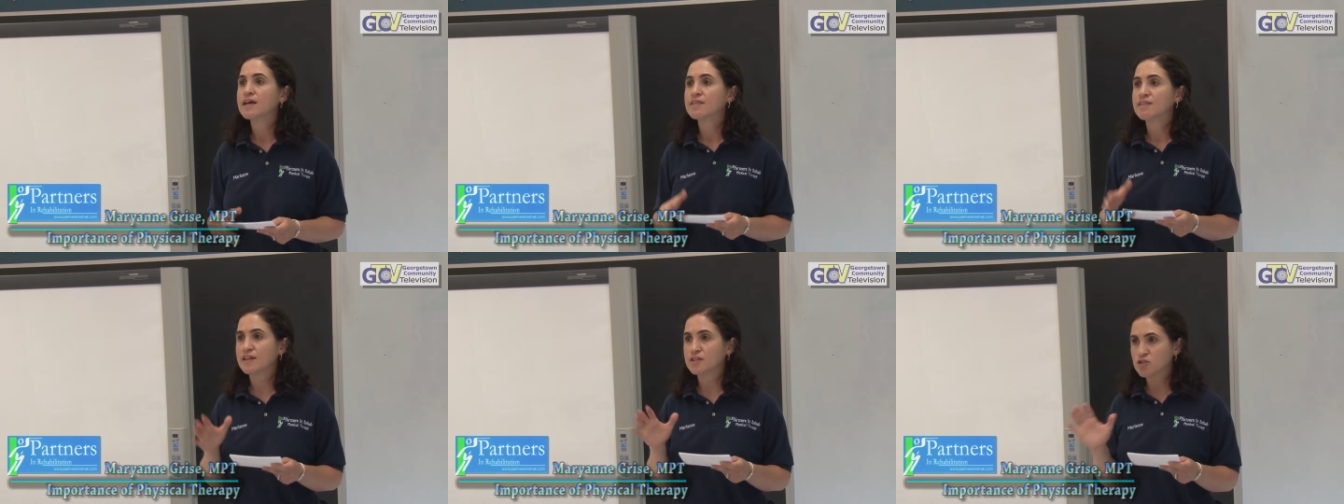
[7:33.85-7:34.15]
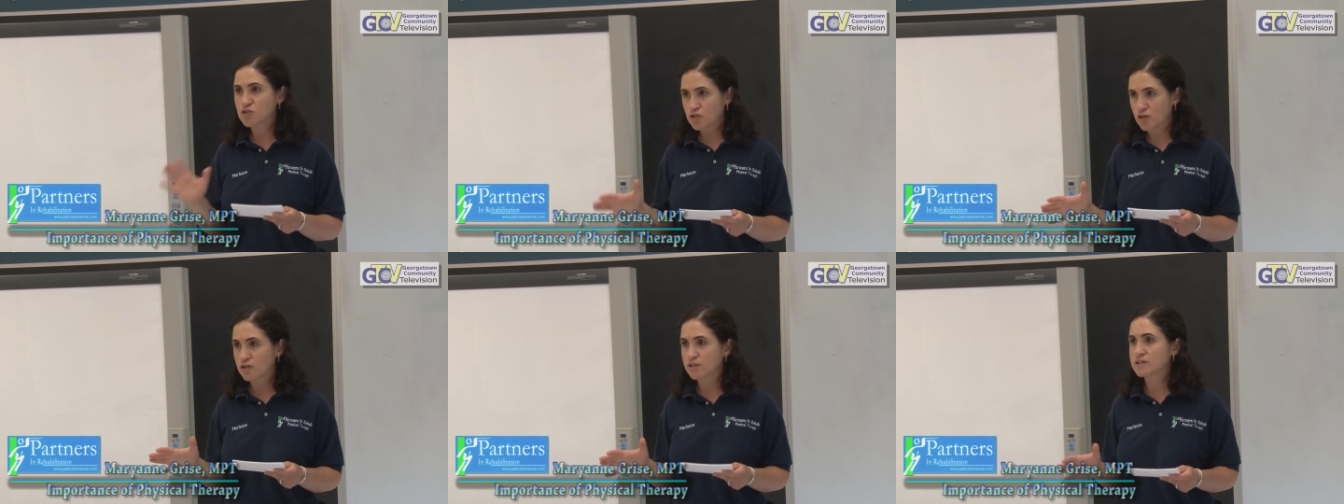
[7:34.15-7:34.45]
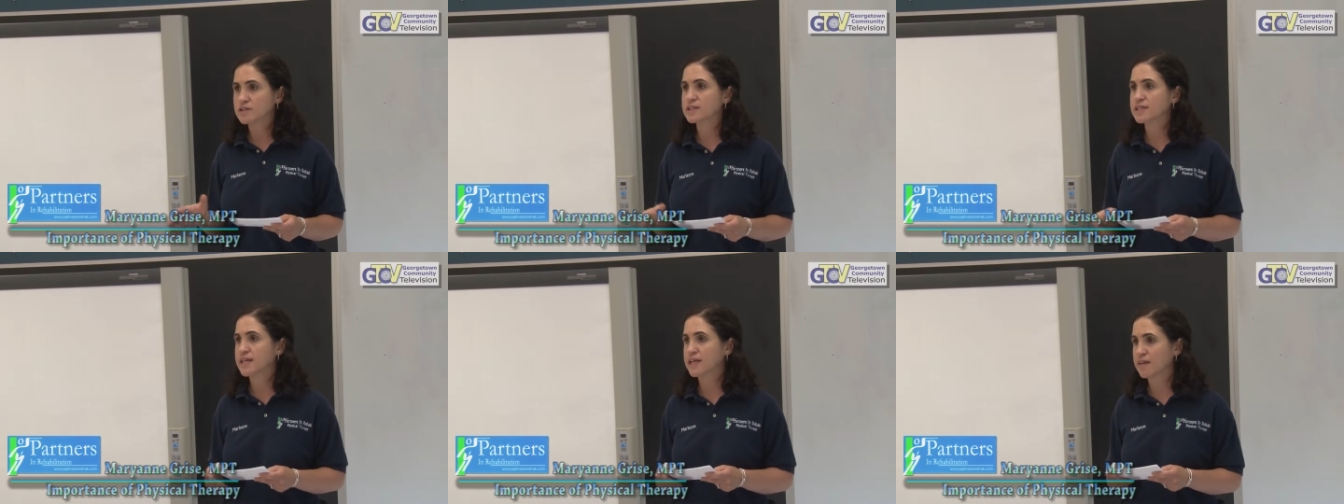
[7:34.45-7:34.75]
then
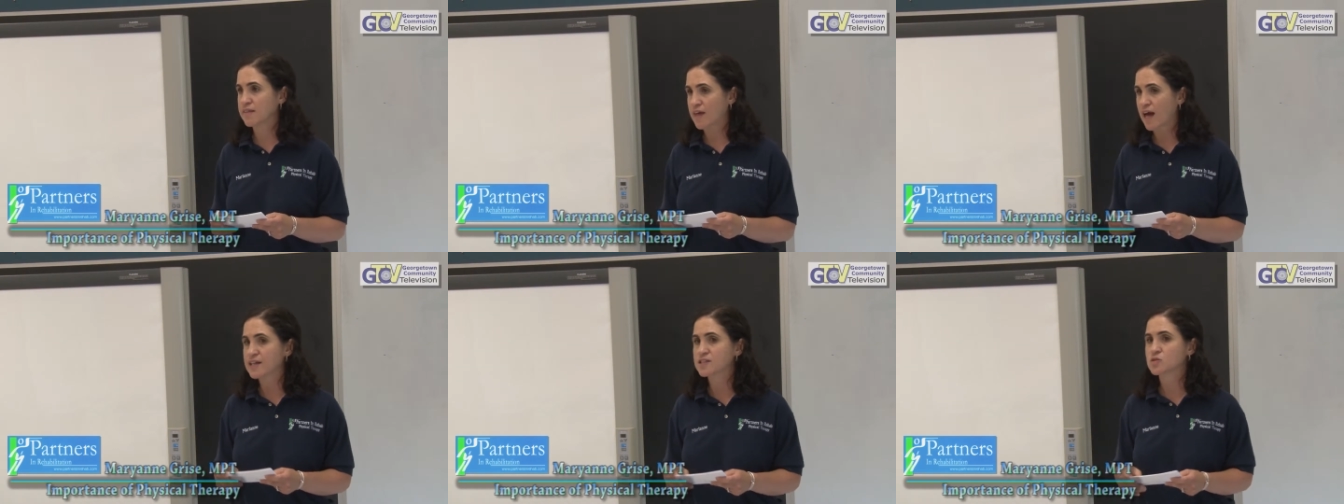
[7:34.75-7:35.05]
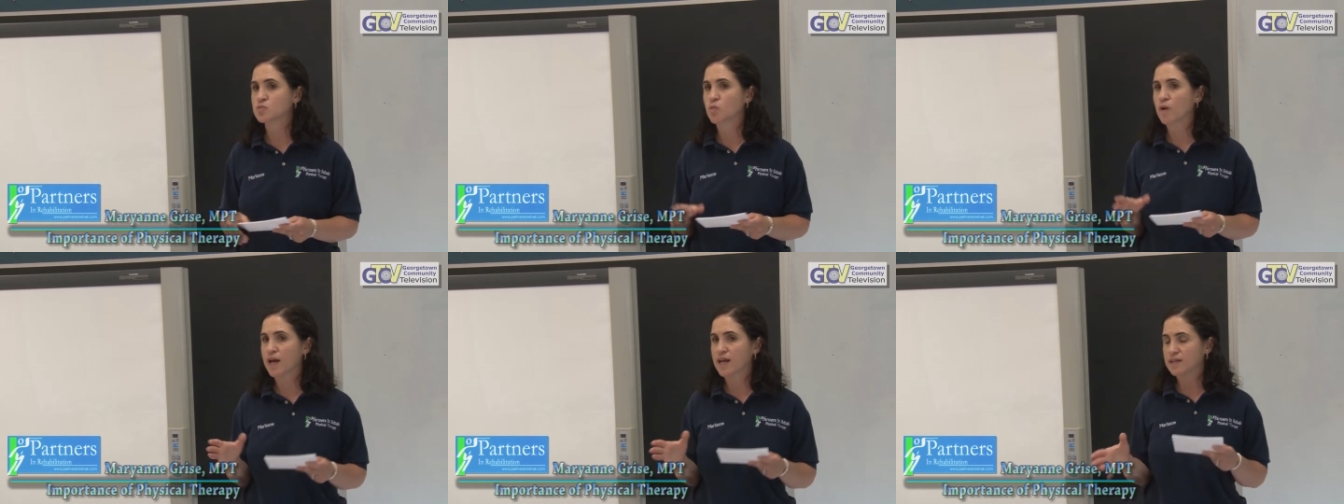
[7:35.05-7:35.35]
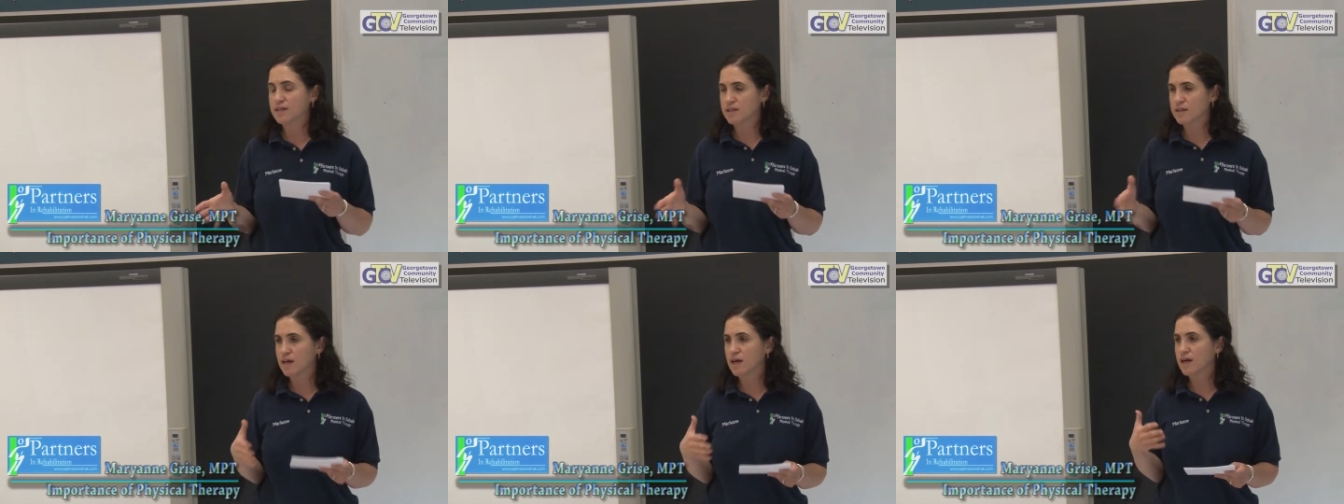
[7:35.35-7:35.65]
certainly that's when
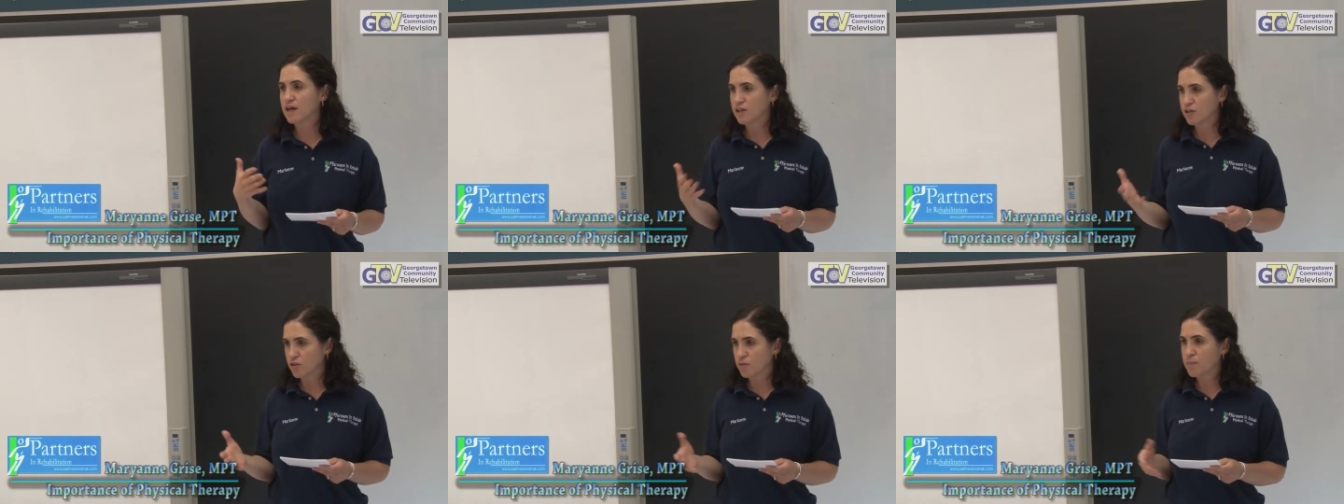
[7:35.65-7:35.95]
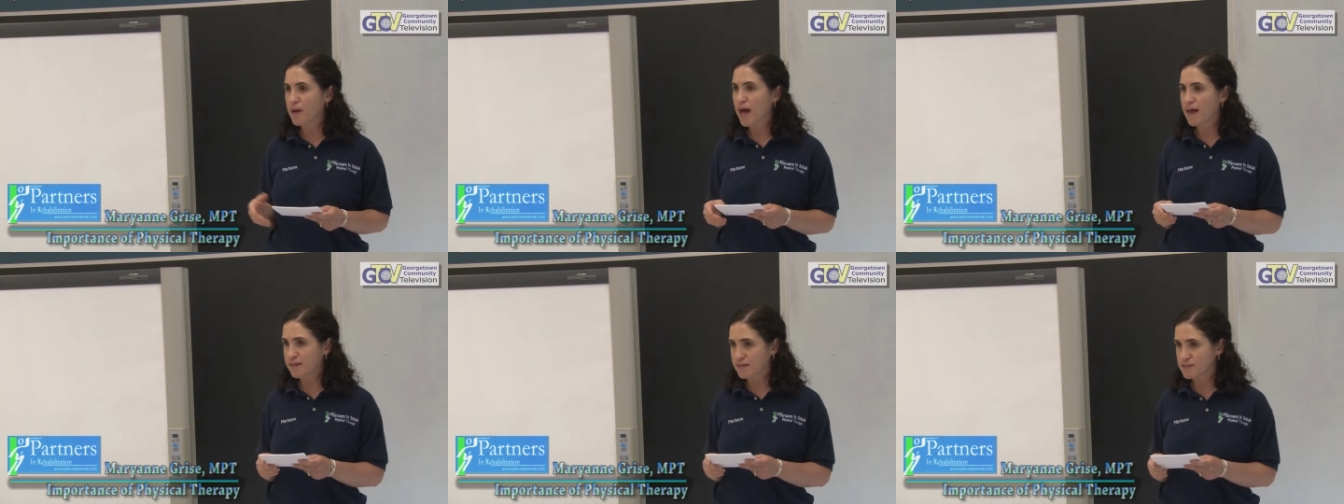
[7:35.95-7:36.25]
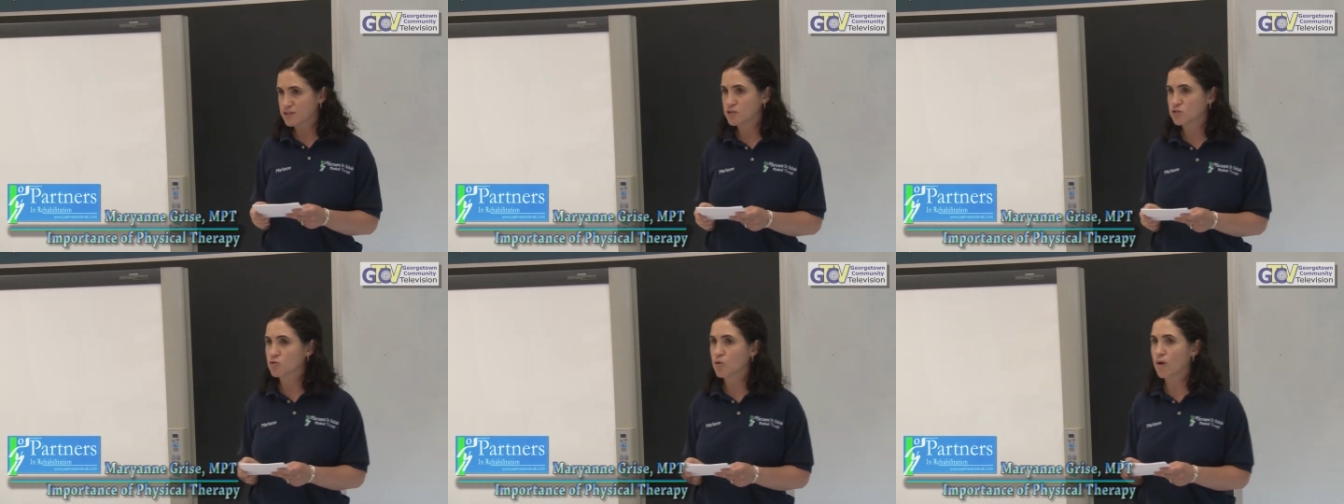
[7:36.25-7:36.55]
uh, your
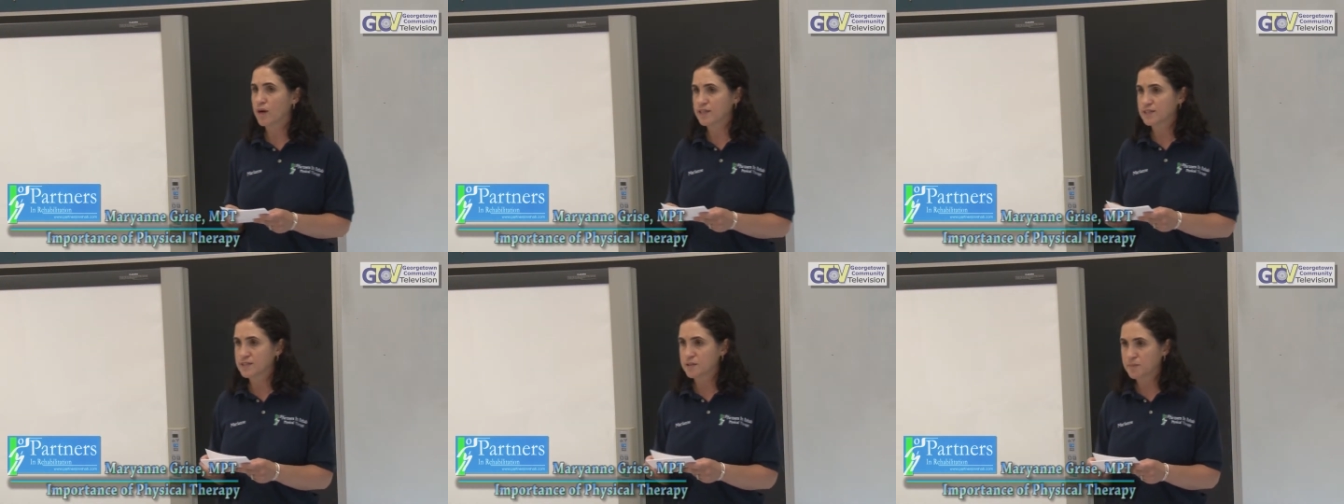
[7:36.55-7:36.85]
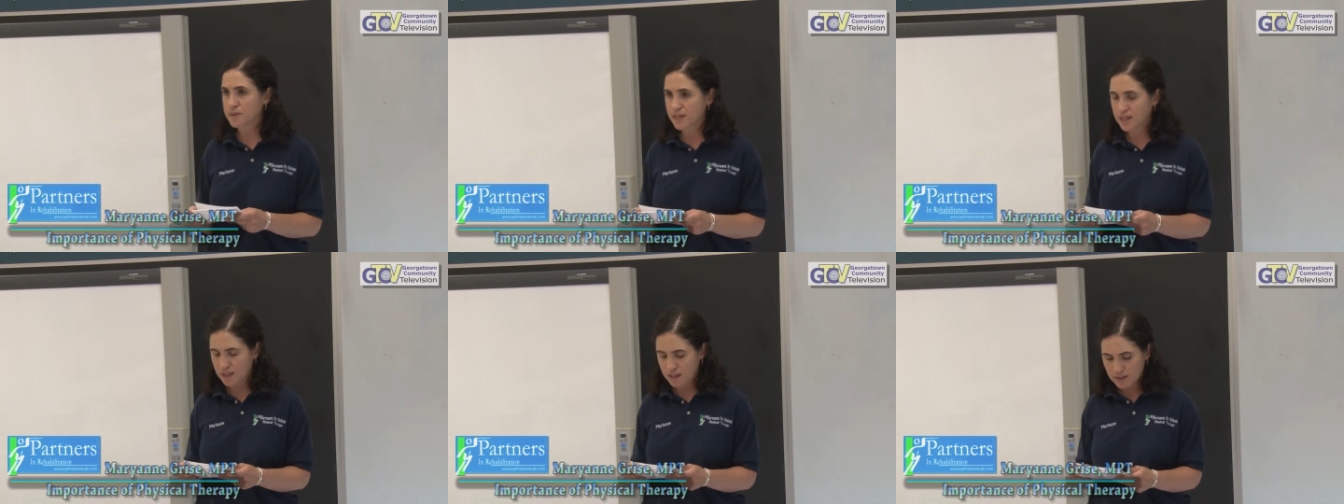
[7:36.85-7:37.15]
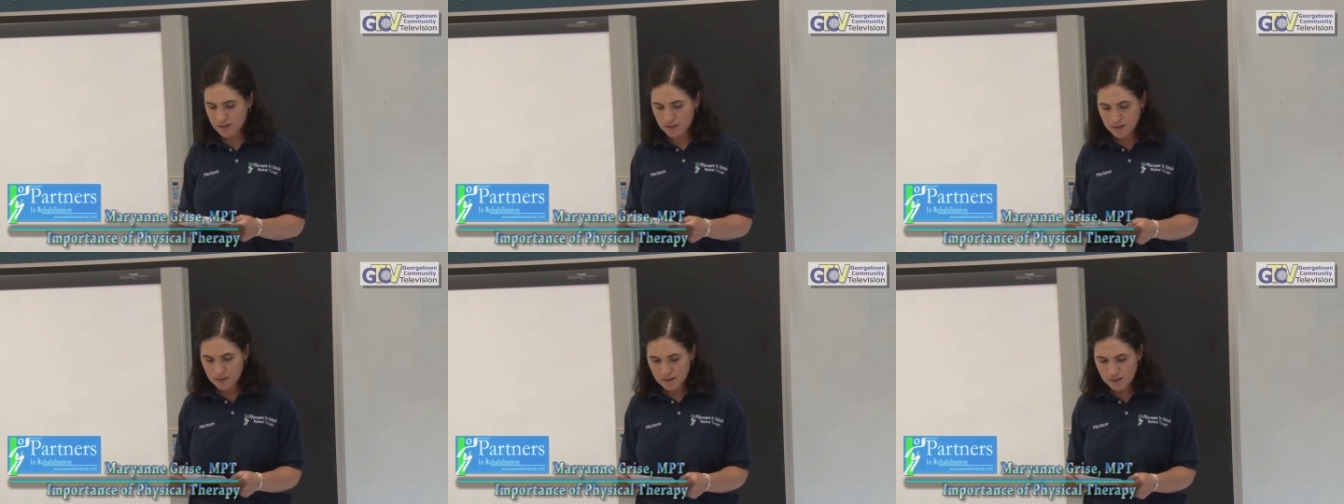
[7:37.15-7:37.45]
balance is going to be
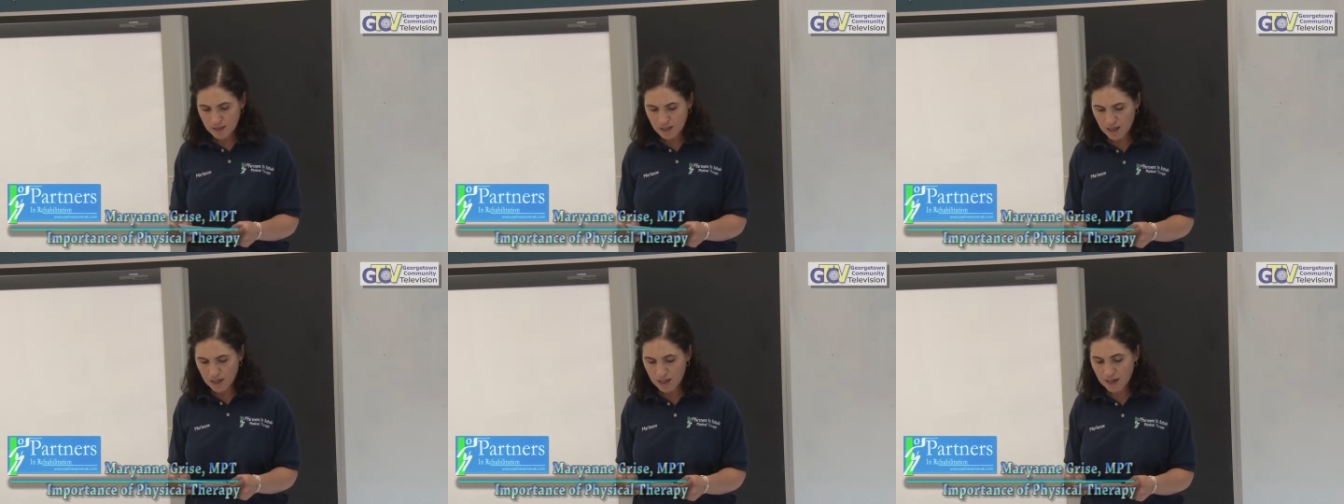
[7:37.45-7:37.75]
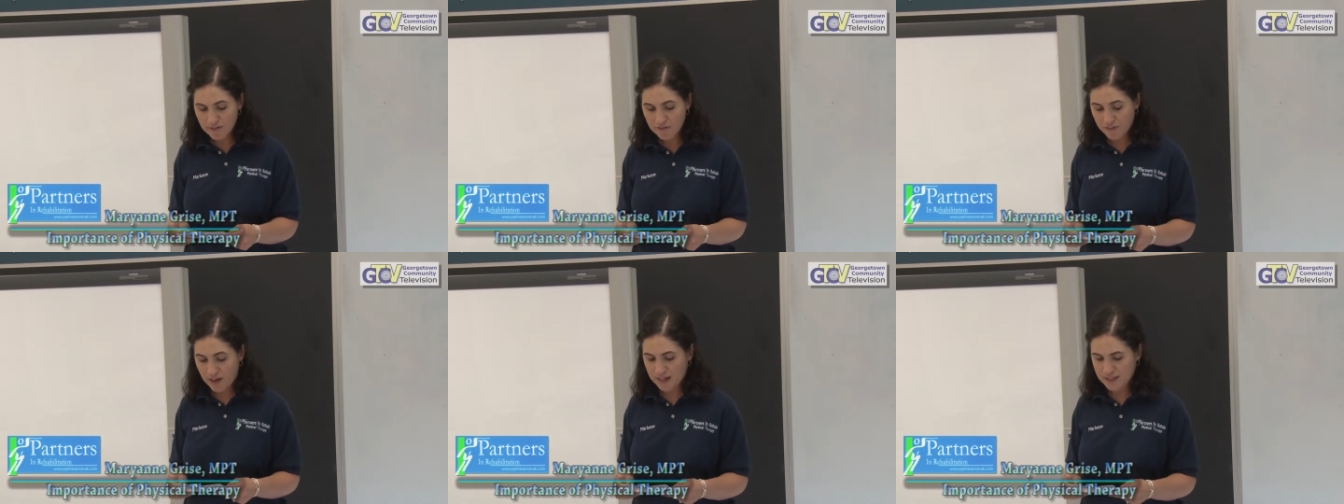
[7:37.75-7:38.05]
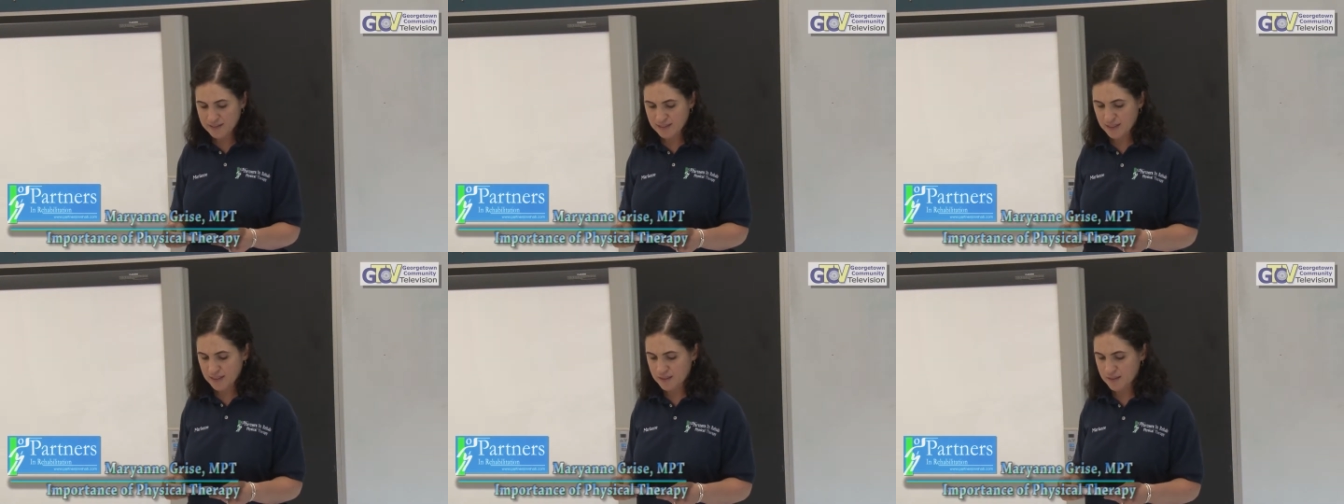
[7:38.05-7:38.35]
uh,
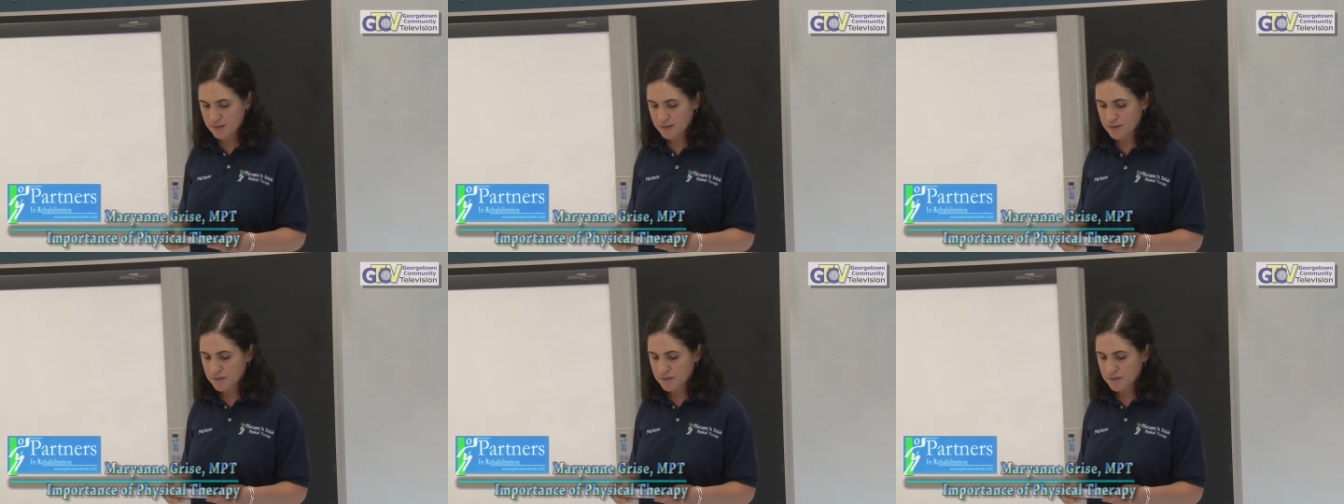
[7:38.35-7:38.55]
affected.